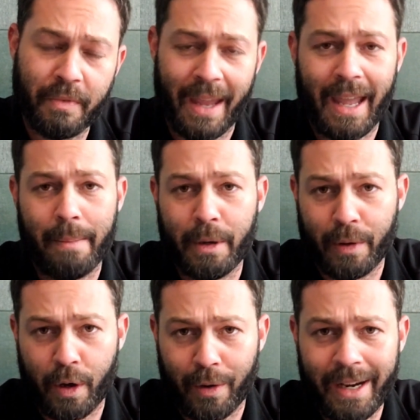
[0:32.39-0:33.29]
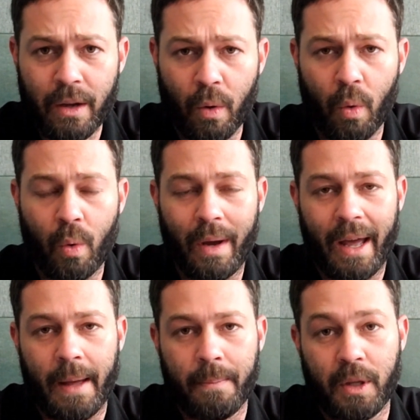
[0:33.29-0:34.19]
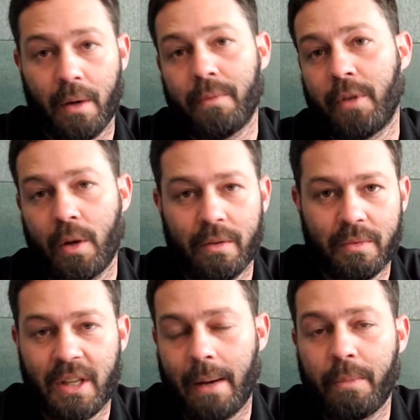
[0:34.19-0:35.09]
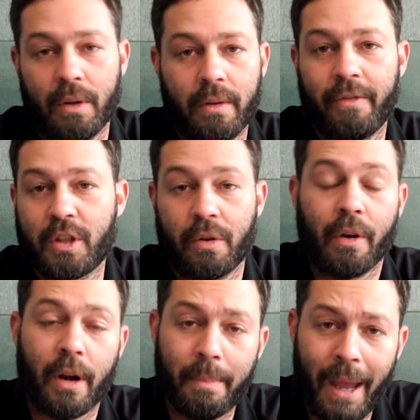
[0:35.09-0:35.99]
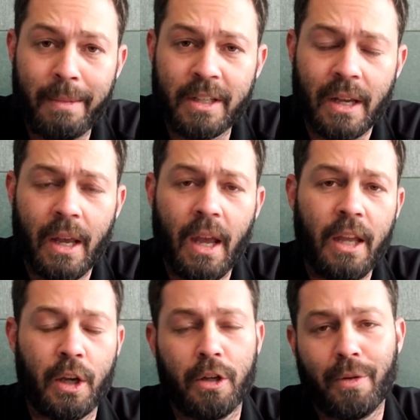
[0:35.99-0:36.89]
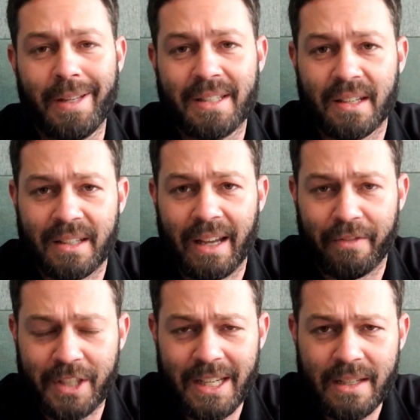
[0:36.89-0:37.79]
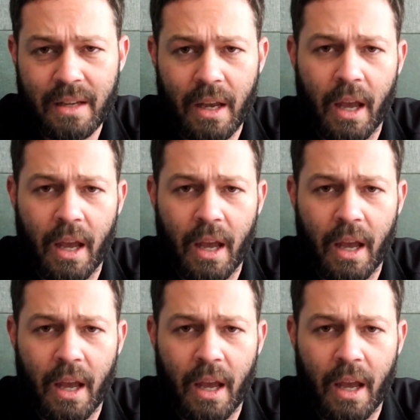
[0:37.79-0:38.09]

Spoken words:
They can be recurring, or you can set up if it's a recurring payment, you can do instant EFTs,